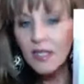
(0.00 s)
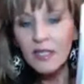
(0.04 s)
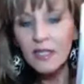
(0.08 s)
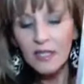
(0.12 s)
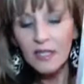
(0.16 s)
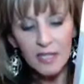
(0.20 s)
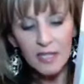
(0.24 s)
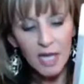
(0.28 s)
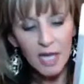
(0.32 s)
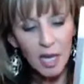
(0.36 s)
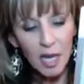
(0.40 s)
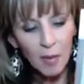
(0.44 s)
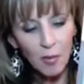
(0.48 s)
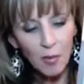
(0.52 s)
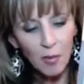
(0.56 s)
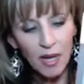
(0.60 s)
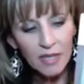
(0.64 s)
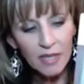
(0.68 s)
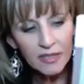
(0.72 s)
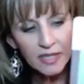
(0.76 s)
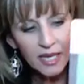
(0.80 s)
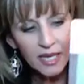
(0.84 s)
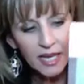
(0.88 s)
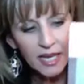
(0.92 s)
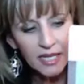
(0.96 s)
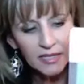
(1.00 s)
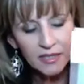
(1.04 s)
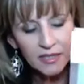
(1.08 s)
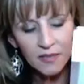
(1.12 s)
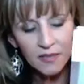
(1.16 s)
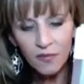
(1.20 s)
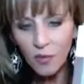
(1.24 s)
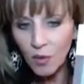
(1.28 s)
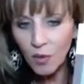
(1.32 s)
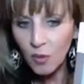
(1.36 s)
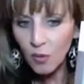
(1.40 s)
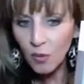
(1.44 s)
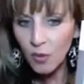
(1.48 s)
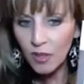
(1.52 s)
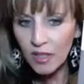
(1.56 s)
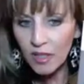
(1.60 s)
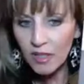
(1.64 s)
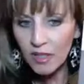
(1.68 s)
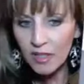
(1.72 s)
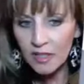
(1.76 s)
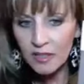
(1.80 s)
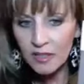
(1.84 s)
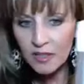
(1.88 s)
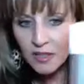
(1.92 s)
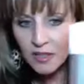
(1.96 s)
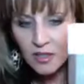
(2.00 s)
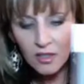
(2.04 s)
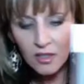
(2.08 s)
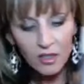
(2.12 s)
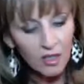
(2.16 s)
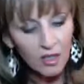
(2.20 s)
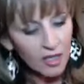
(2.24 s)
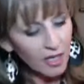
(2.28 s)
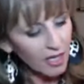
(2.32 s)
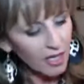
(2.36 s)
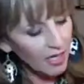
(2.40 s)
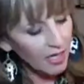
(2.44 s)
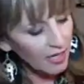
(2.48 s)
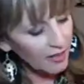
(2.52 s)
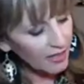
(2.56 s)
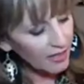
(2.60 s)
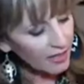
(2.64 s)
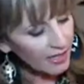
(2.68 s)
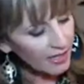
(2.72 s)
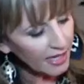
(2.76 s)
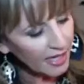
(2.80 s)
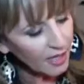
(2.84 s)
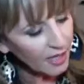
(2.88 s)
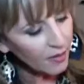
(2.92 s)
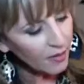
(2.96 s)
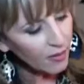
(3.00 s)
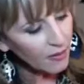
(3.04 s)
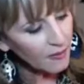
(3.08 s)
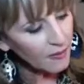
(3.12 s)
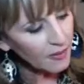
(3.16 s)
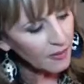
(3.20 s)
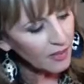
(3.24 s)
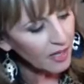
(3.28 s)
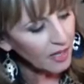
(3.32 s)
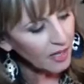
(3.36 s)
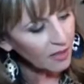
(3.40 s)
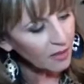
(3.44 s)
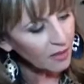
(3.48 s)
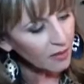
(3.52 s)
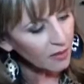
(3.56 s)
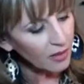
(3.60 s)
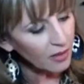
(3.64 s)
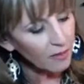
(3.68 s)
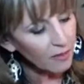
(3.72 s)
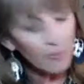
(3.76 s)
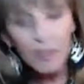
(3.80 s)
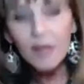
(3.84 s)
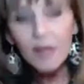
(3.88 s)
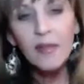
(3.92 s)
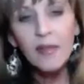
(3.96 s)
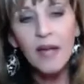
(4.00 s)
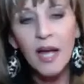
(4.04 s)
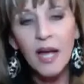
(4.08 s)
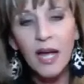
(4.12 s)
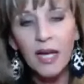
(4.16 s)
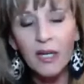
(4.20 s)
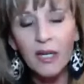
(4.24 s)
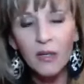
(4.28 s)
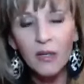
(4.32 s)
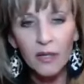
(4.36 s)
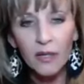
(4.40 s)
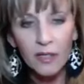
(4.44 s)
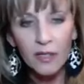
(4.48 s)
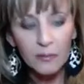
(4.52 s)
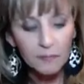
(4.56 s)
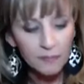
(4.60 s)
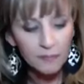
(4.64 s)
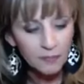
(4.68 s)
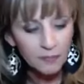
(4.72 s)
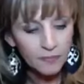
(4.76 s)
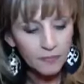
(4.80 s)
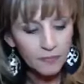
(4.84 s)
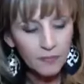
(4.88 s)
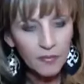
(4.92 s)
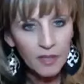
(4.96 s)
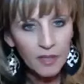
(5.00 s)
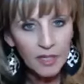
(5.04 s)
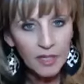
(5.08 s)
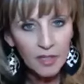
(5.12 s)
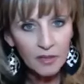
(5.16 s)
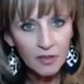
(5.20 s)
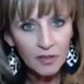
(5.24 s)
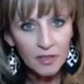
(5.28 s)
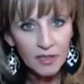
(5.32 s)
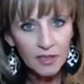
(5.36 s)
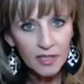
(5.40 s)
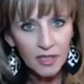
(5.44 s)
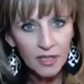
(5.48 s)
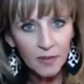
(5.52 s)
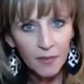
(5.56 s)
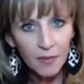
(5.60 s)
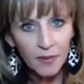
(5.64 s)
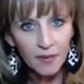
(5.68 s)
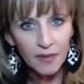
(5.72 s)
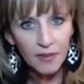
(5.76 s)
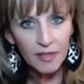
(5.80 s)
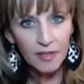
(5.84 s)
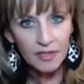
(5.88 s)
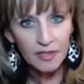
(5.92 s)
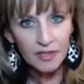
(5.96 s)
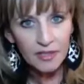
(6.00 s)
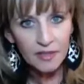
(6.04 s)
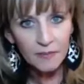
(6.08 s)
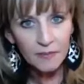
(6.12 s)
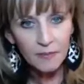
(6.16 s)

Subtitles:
The Time-Wise has the 4-in-1 cleanser, the day cream, the night cream, and the eye cream. Here's the thing about this.